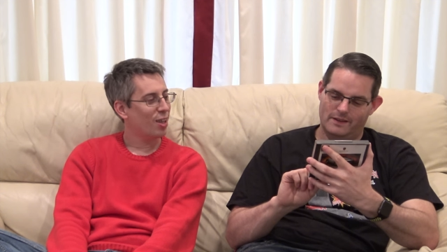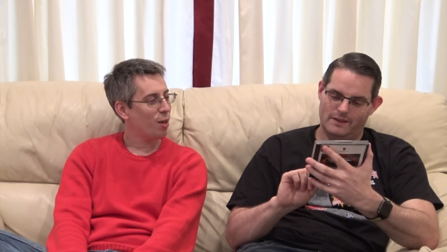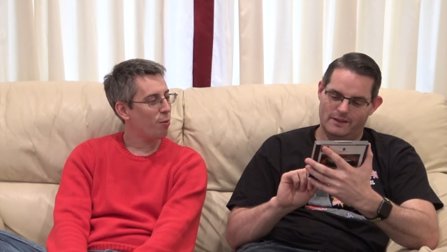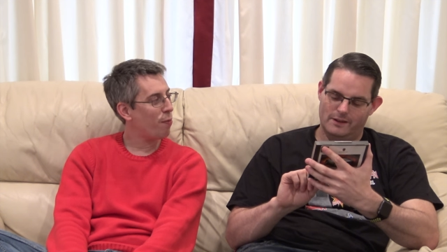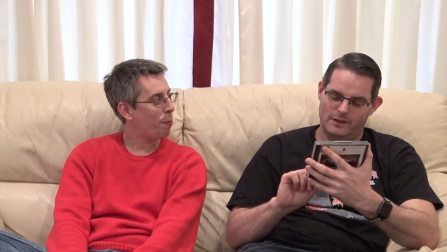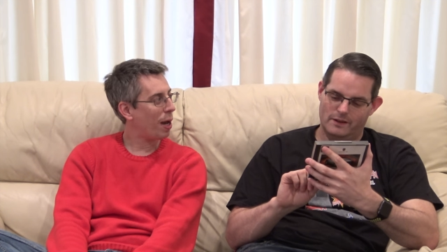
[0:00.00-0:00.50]

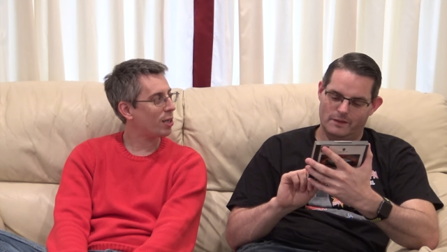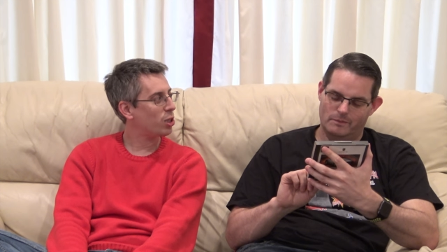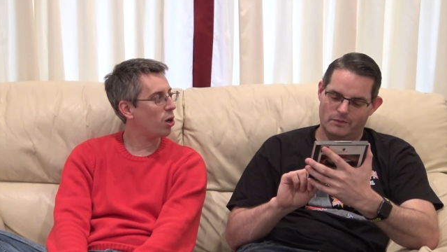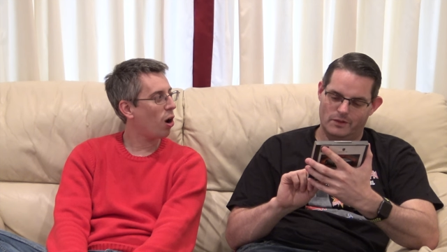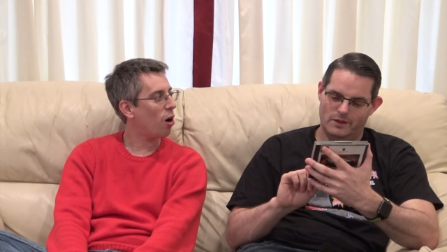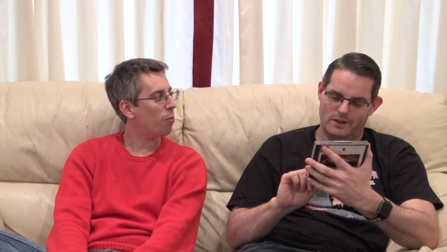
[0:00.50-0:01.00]
Speaker 1: Uh, With
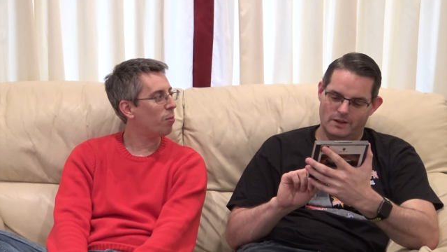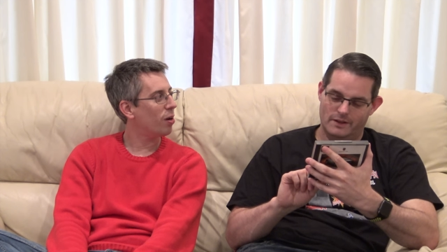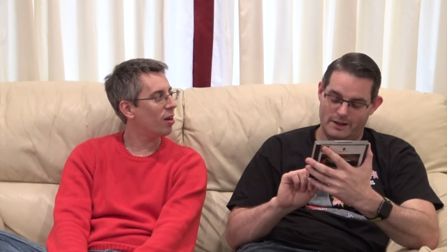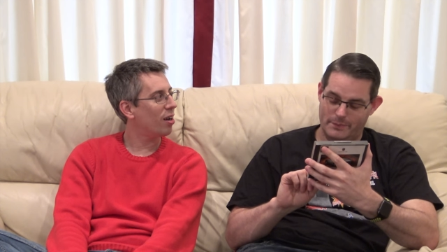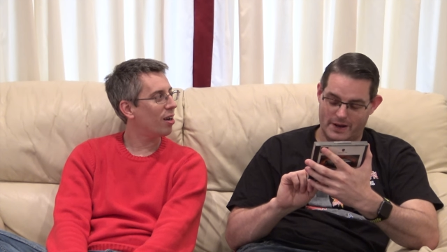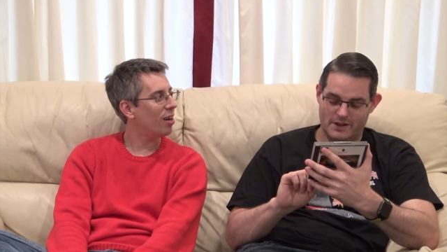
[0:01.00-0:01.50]
Pat Sharp.
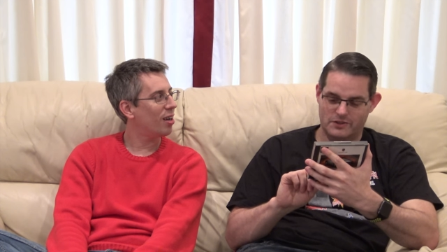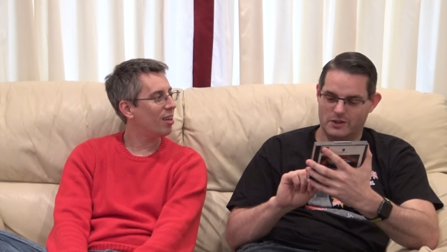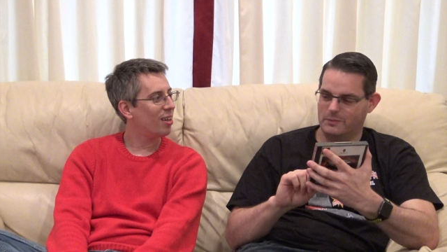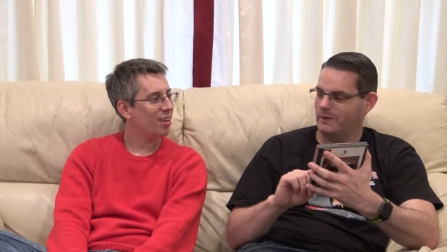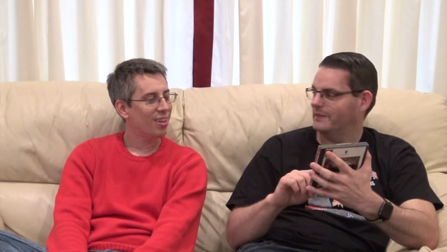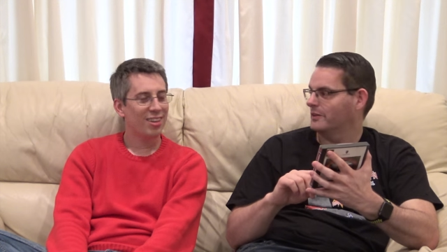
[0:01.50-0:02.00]
Yeah, Pat
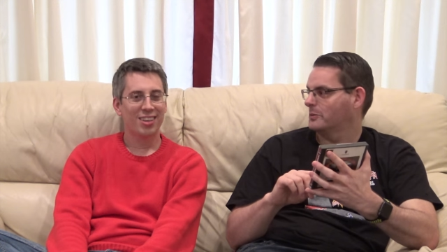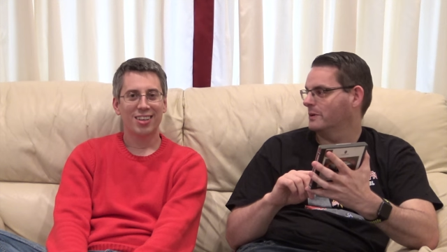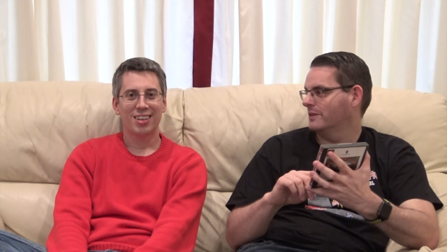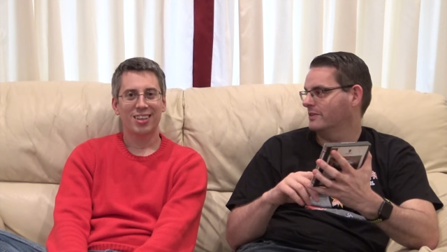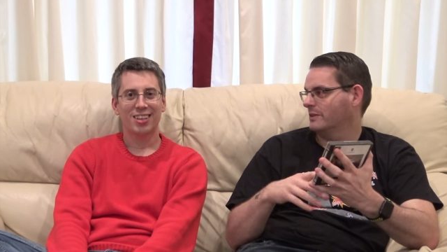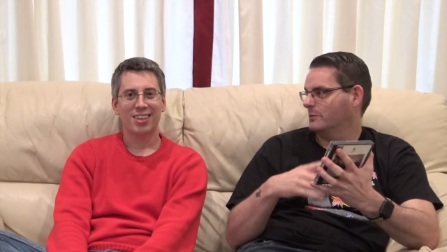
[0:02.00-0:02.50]
Sharp and the
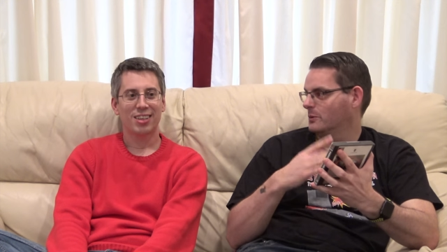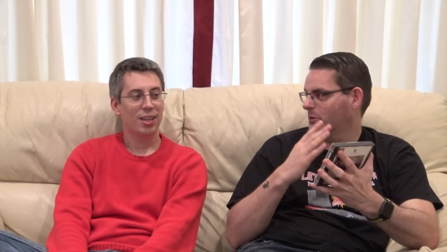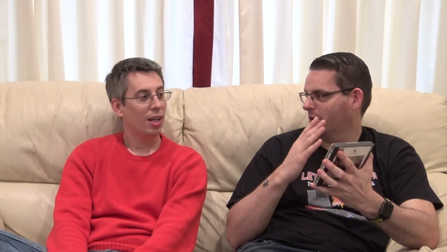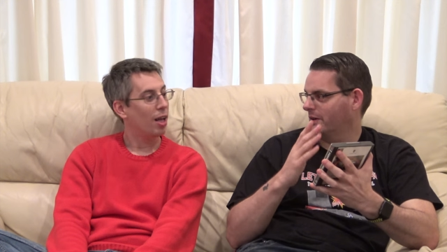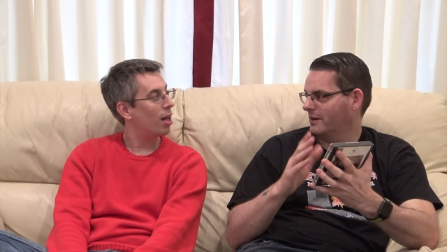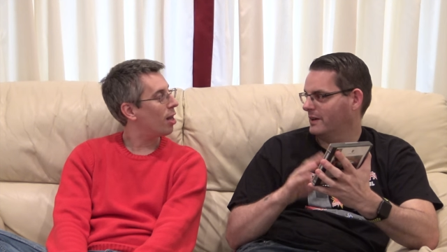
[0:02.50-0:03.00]
twins. They've
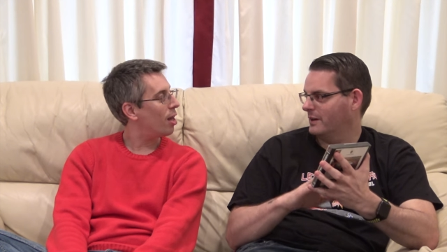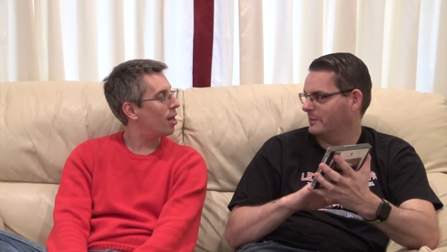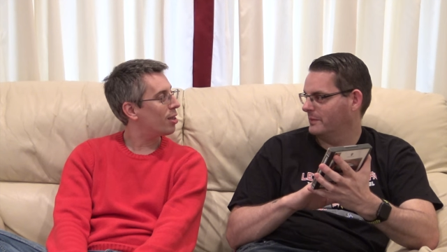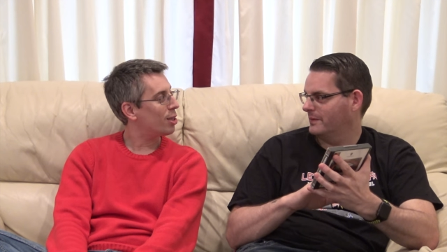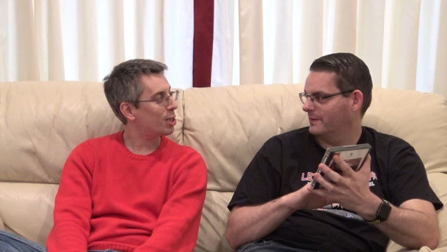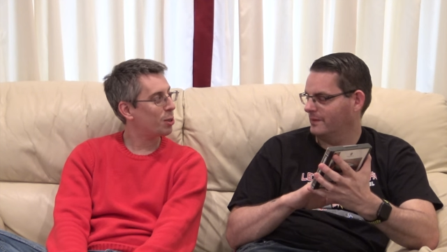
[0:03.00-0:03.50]
all grown
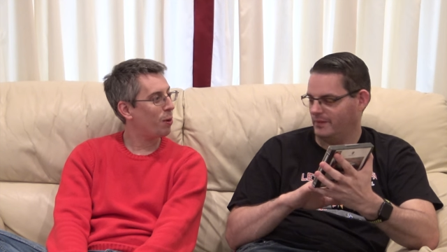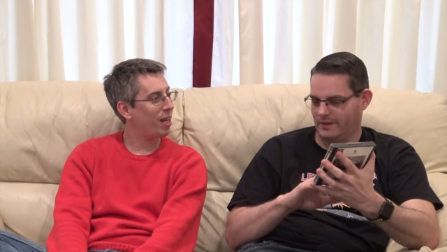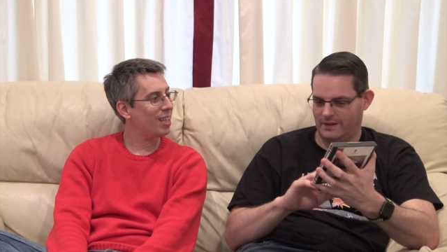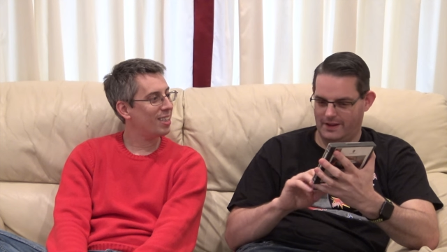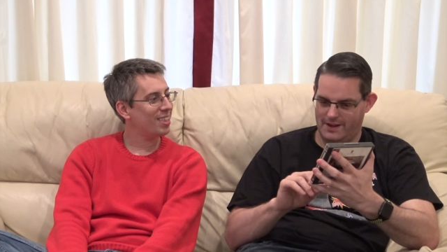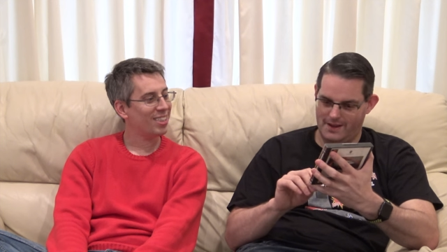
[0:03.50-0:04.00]
up. And, the
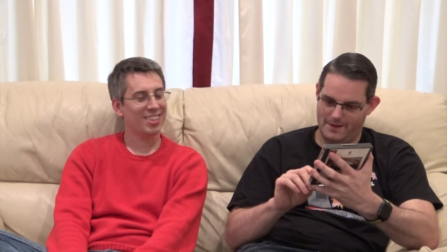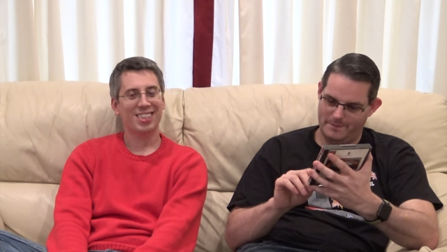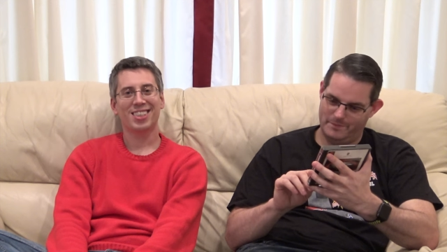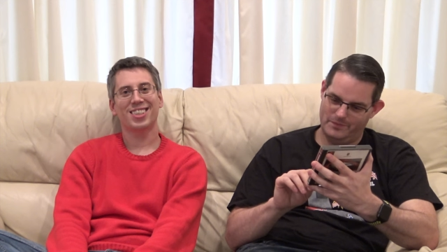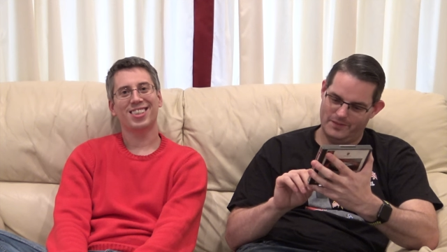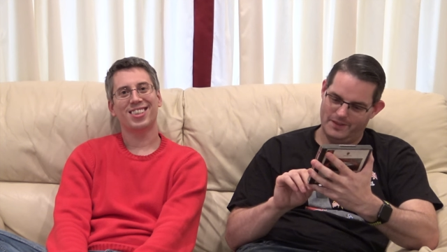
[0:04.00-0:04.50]
twins.
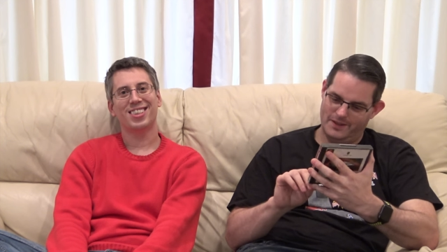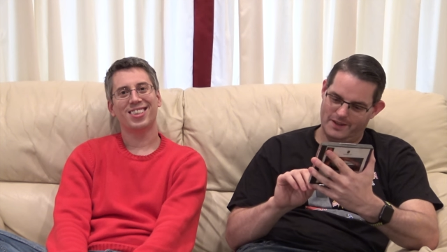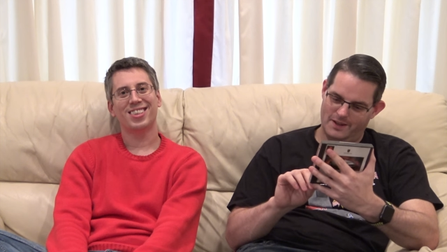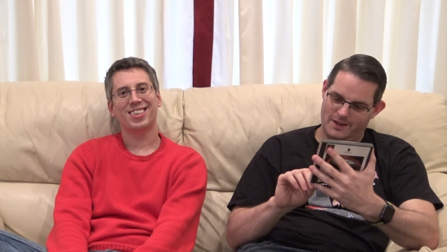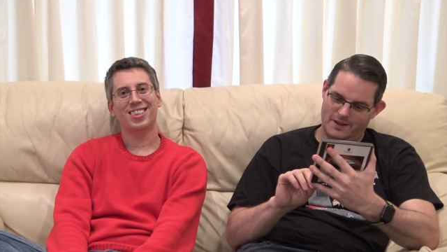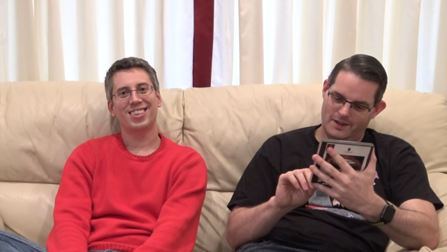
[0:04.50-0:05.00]

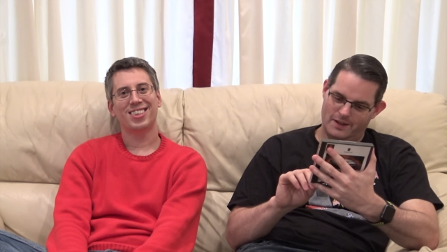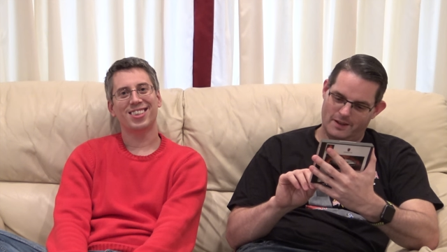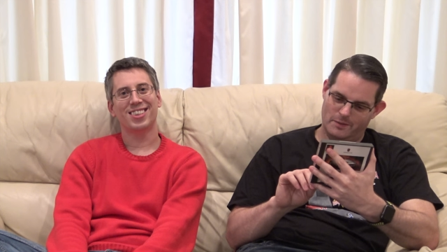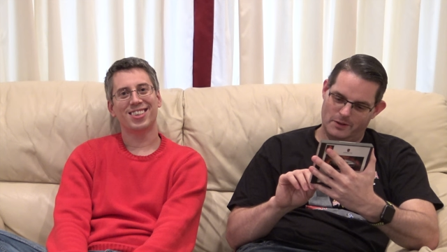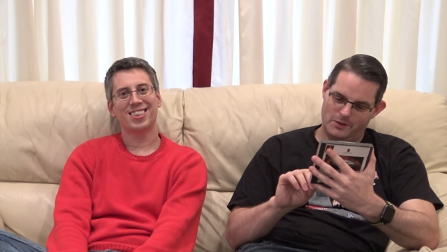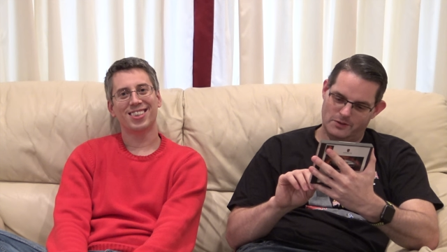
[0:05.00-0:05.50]

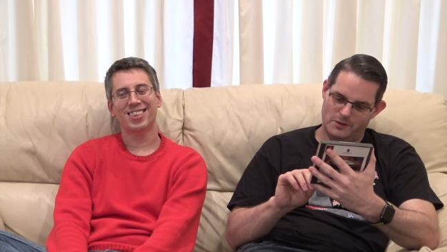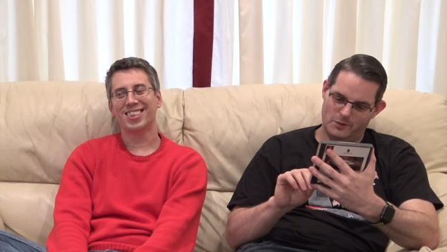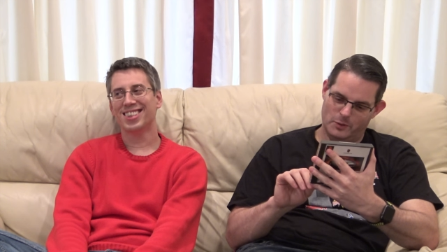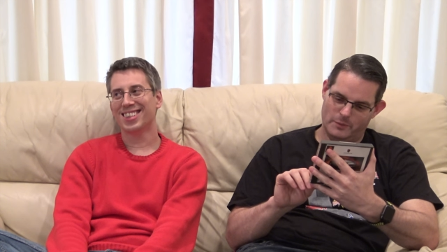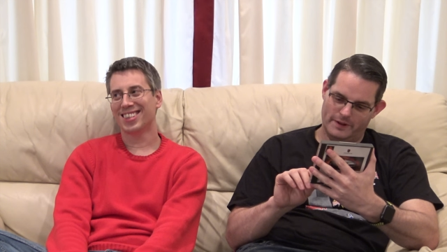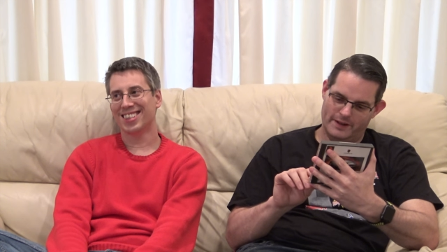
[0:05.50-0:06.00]
Yeah. I used to
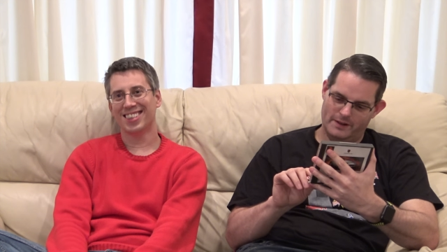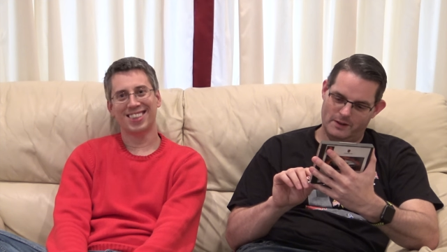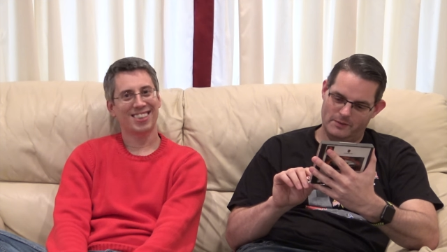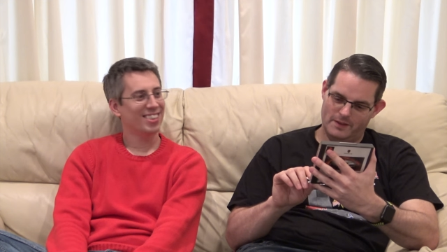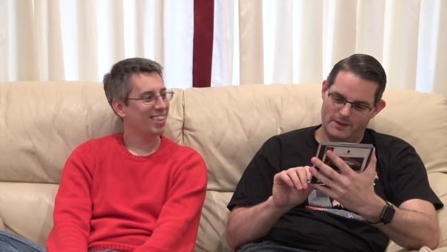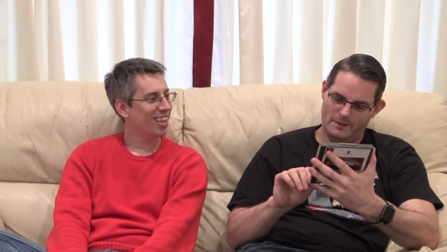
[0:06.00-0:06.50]
knock one out
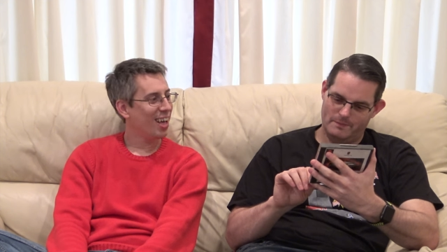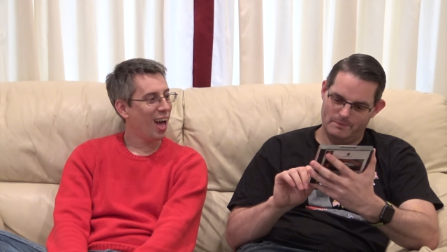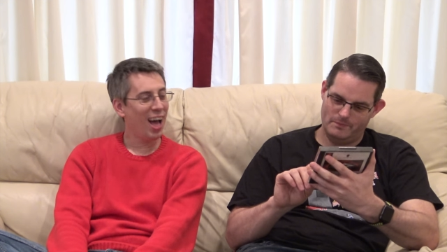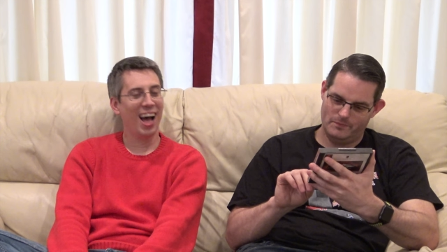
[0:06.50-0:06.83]
over them.